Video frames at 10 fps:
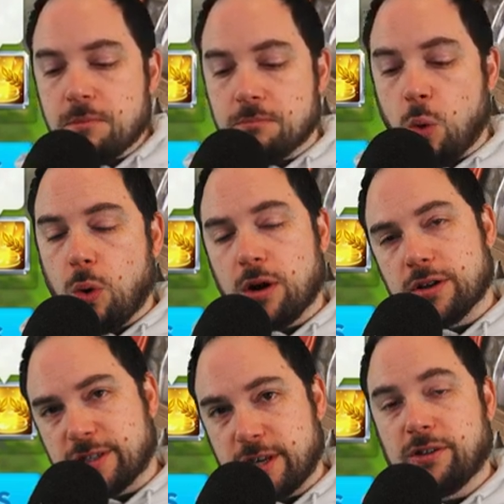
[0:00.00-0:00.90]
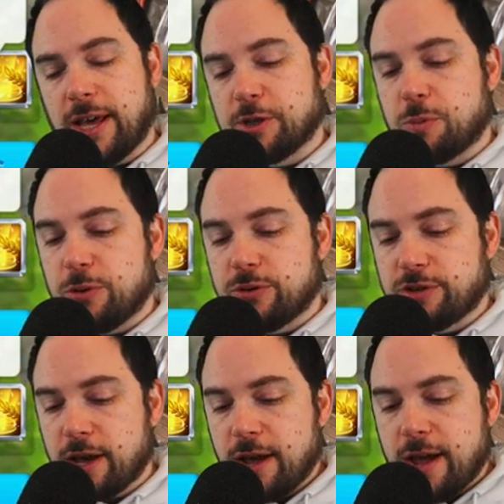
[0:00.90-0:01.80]
more skill damage
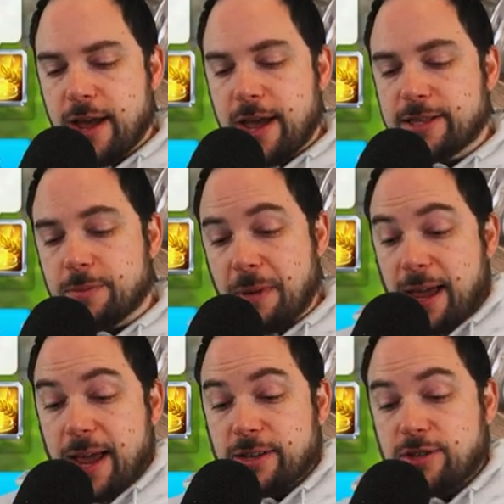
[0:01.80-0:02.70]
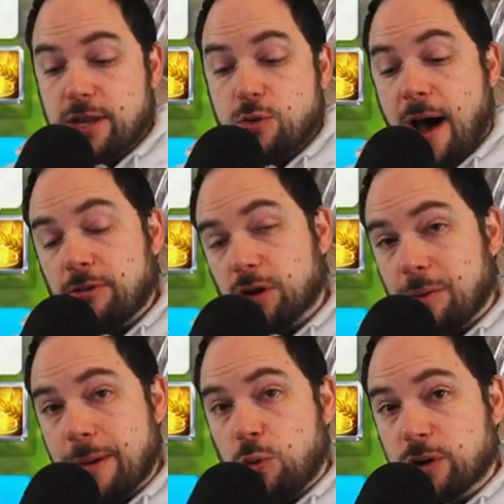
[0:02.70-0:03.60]
boost, it's making it so that you have a
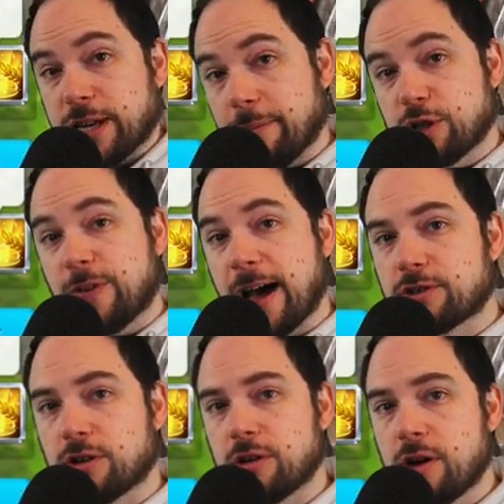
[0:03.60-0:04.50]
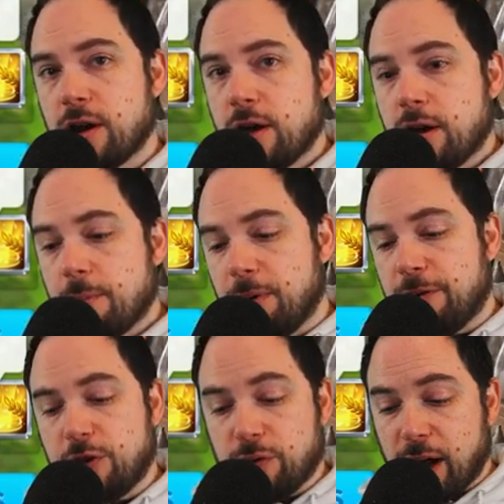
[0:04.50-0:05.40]
little bit more damage factor.
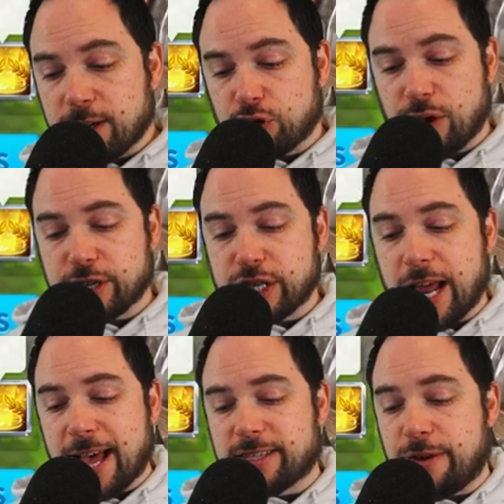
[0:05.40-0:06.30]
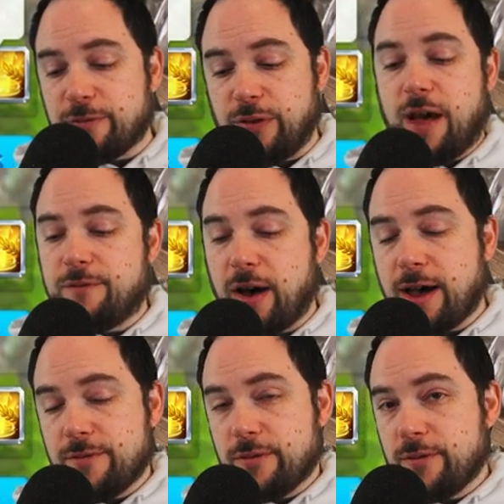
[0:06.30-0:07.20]
But if you've got Trajan as a
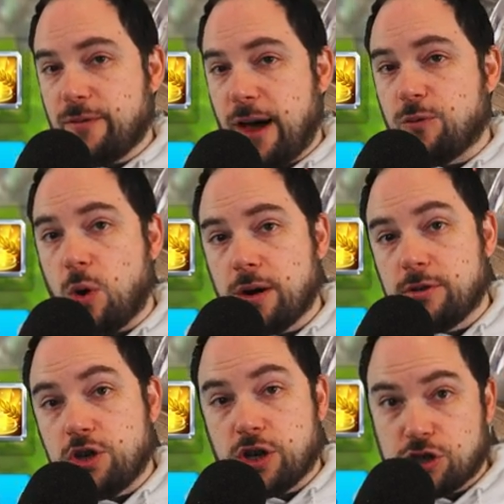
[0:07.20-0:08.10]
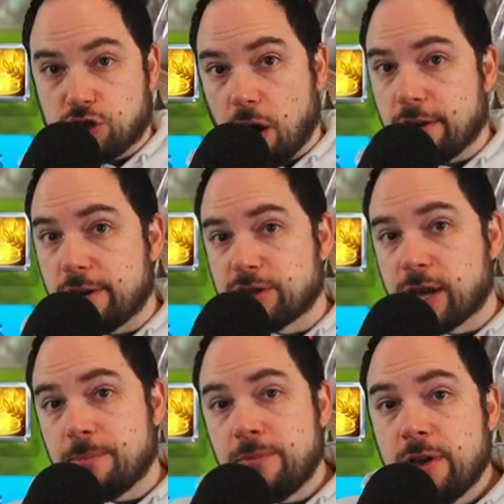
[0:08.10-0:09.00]
5-5, 5-1, you could start
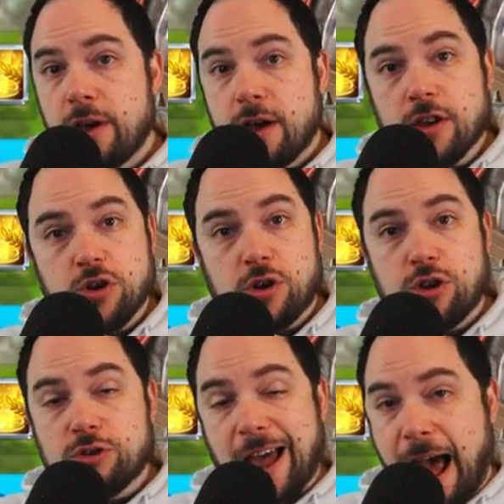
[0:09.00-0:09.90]
using him. You could use